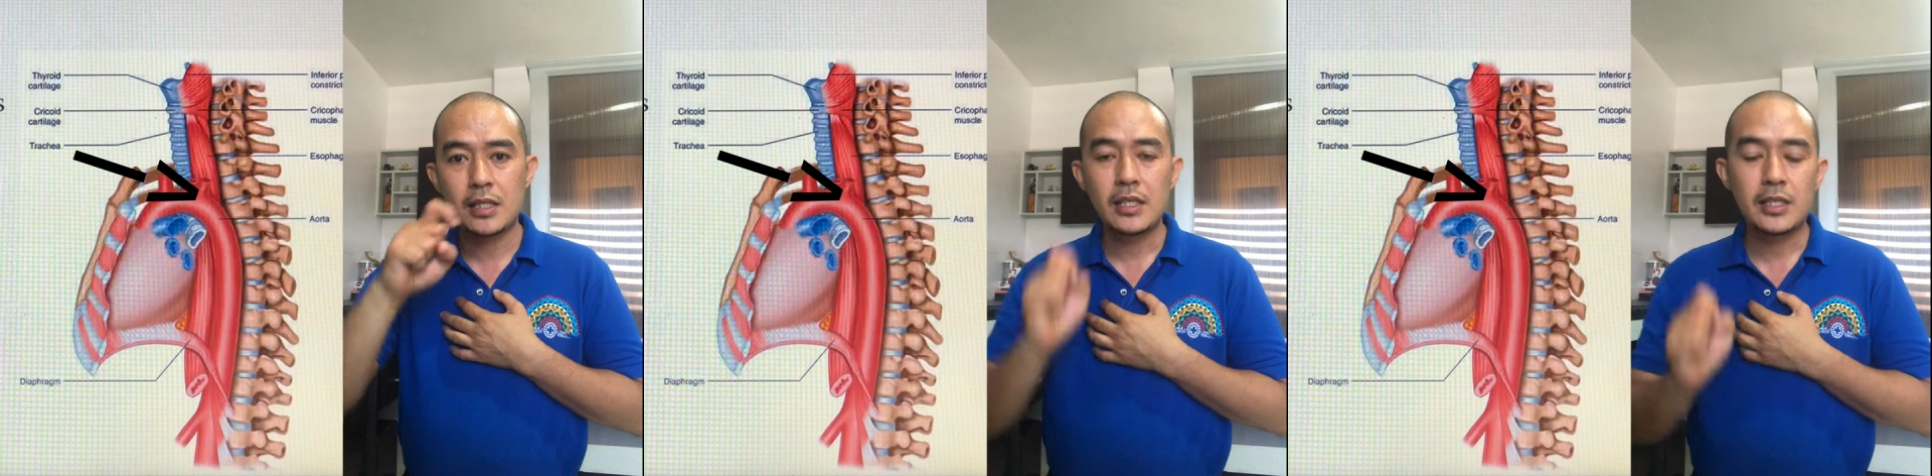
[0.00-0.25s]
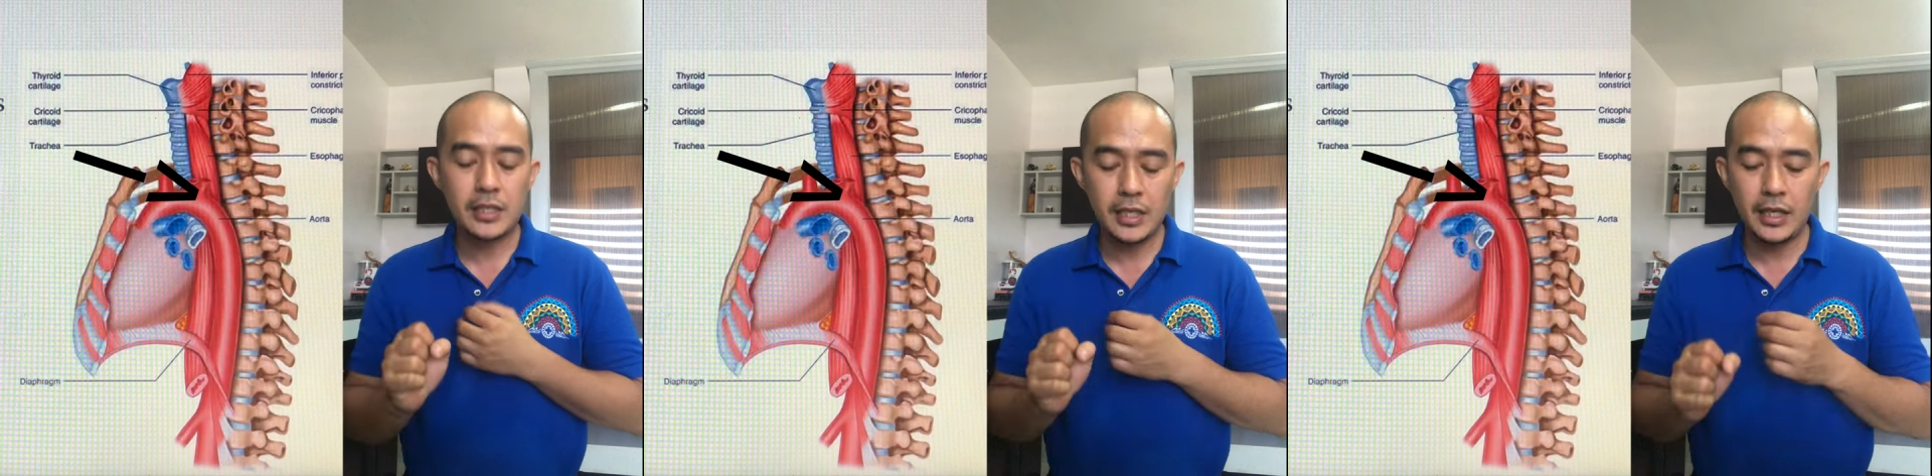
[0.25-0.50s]

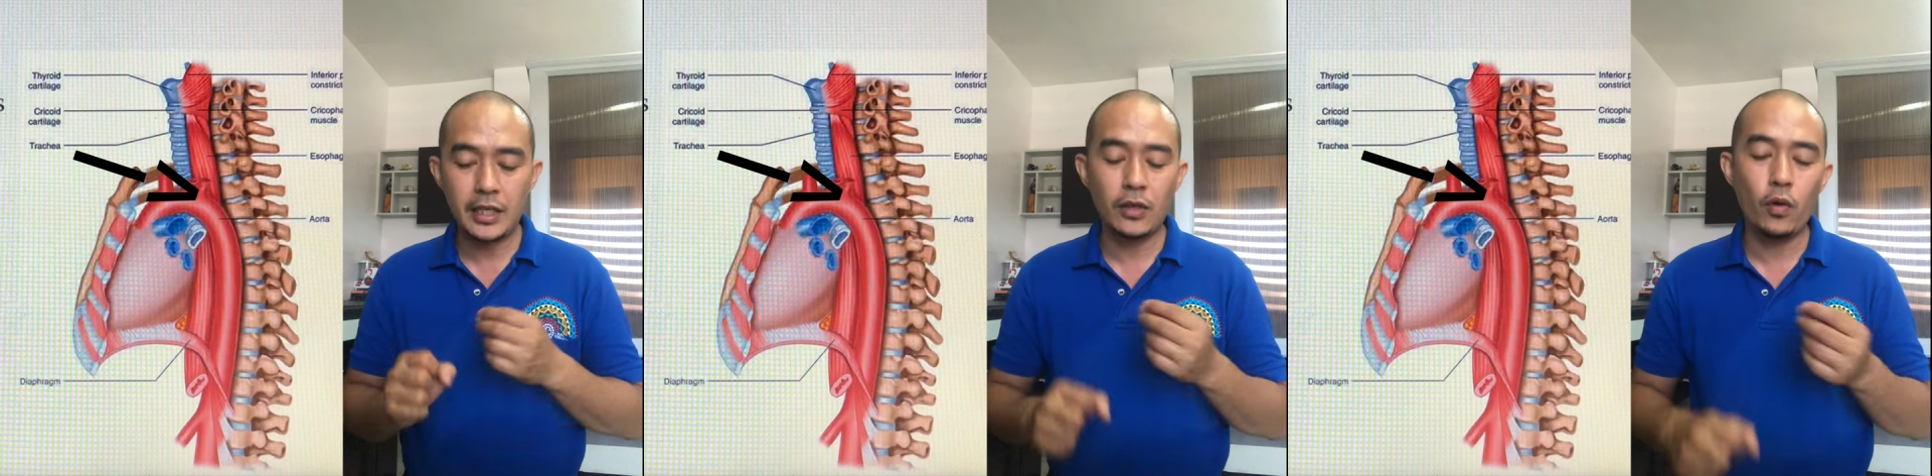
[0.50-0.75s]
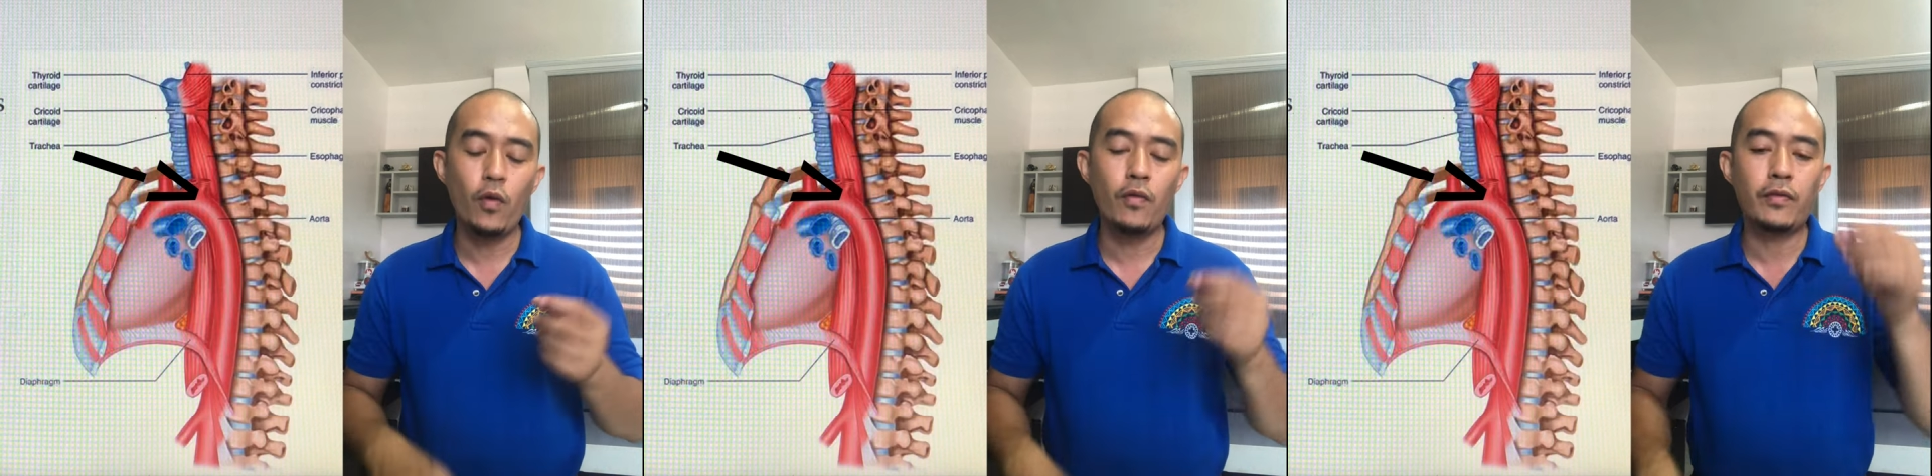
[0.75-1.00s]
slinging
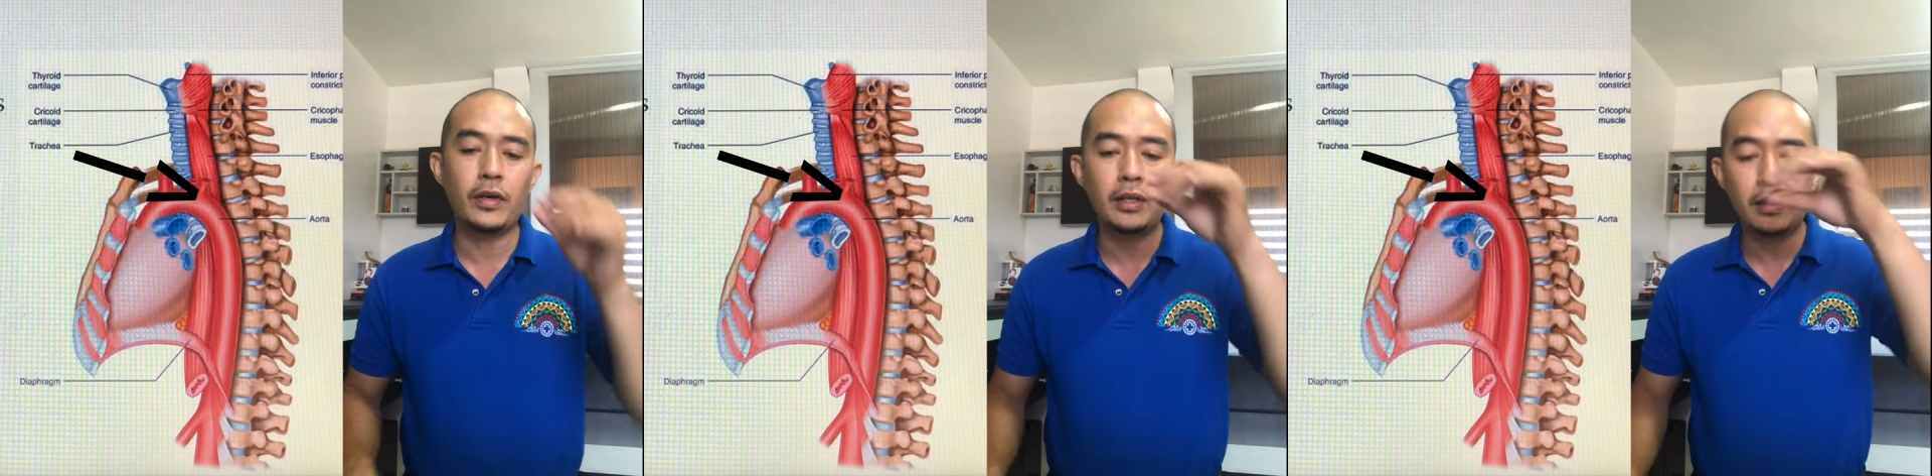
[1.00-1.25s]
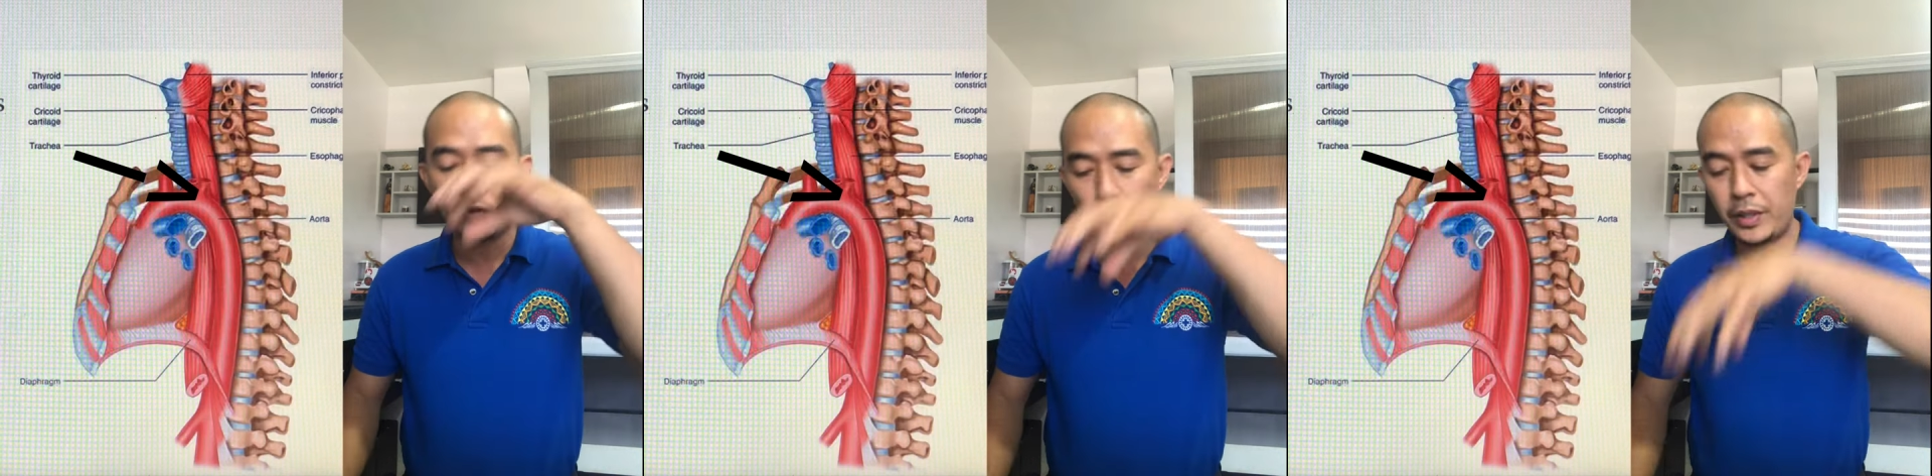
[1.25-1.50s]
over,
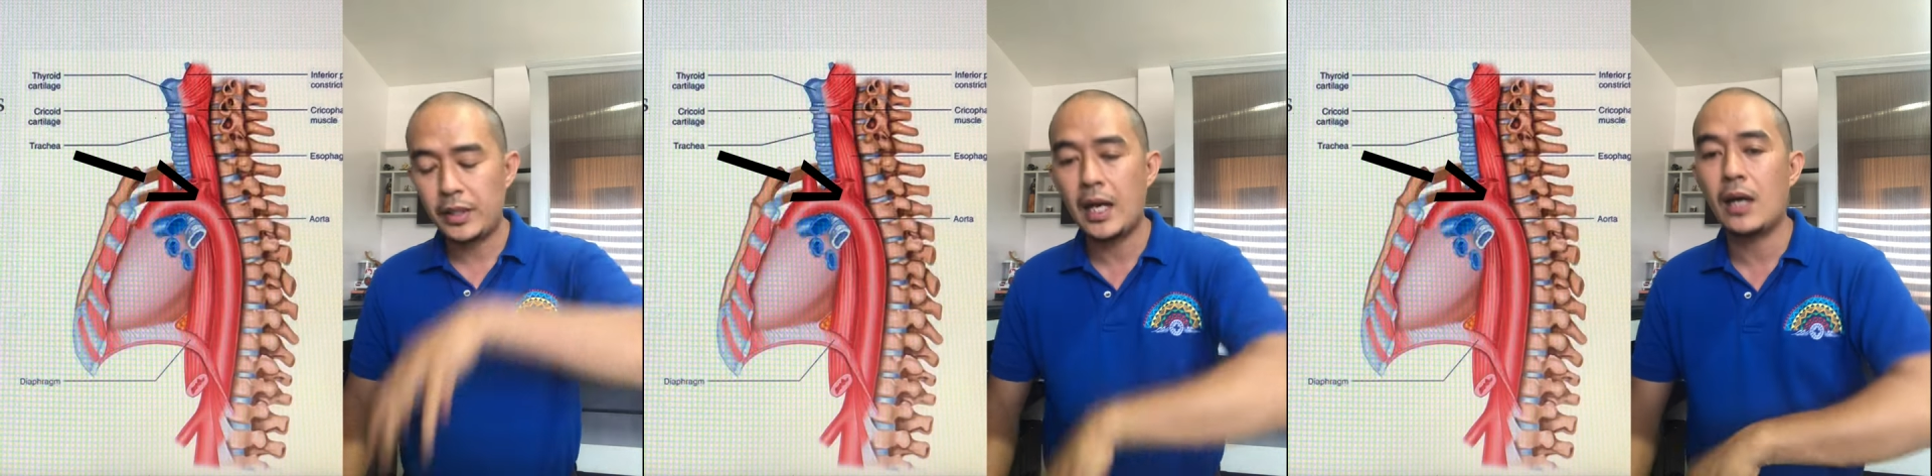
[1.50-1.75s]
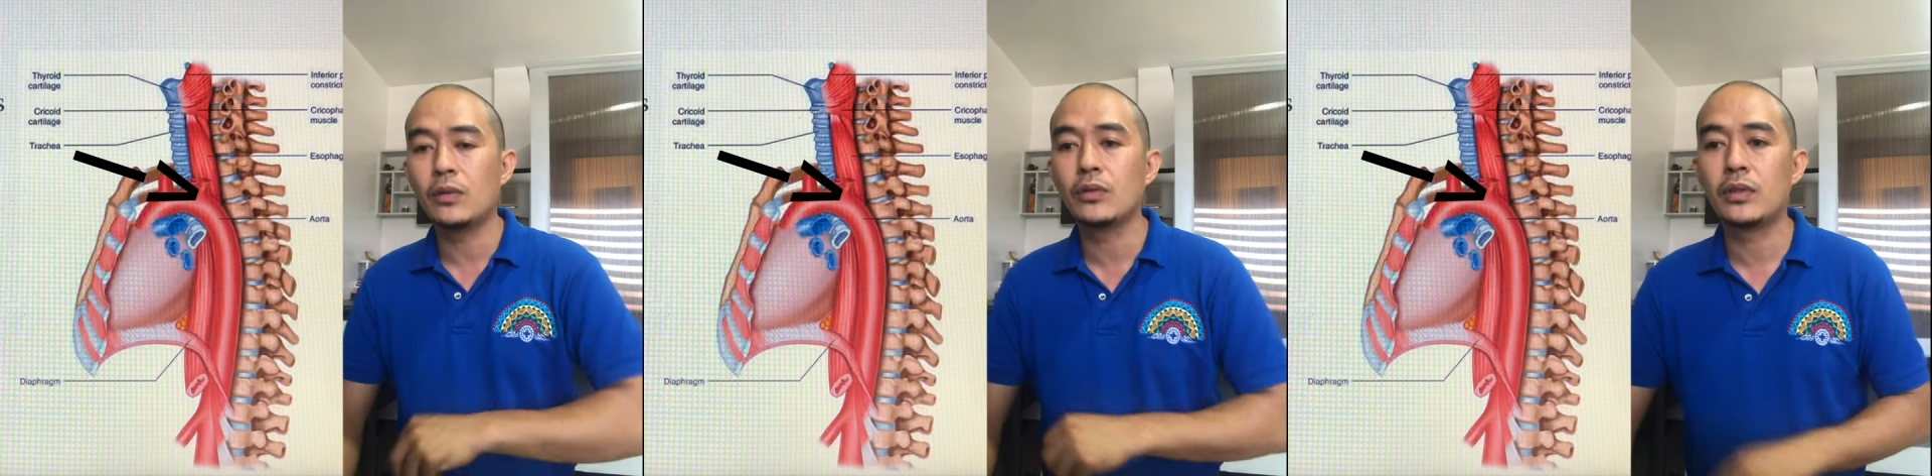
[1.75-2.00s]
going
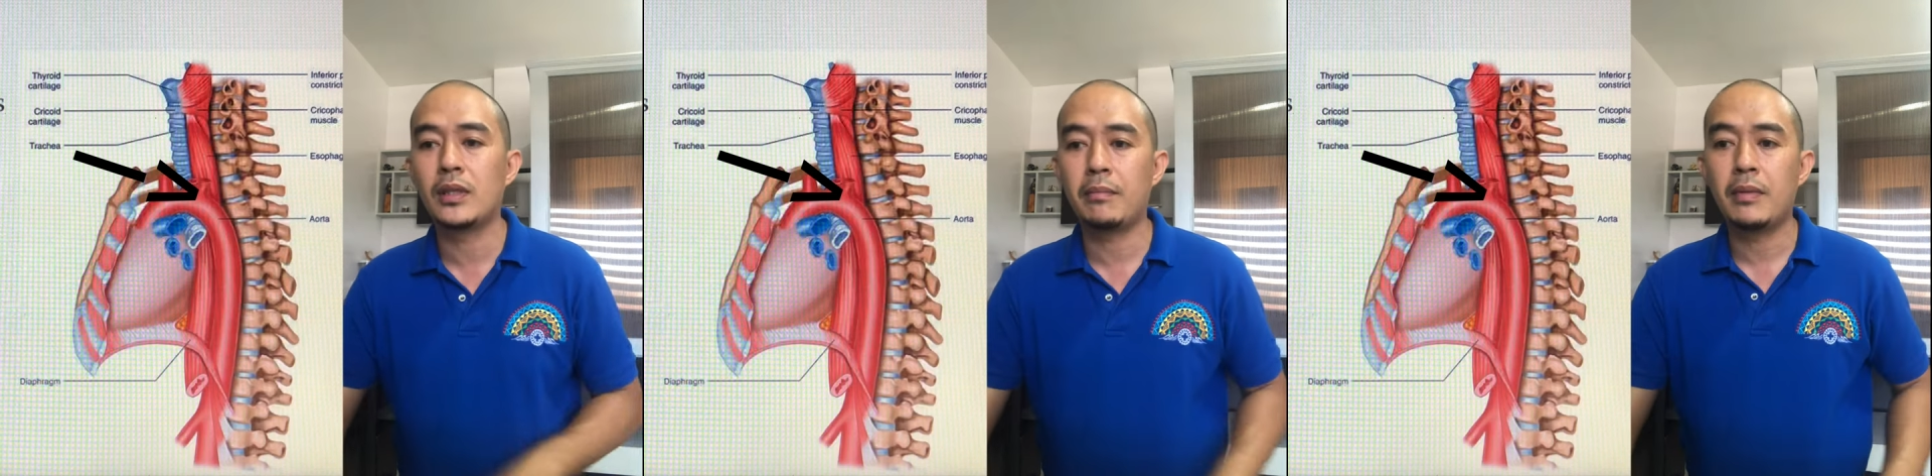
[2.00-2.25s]
down to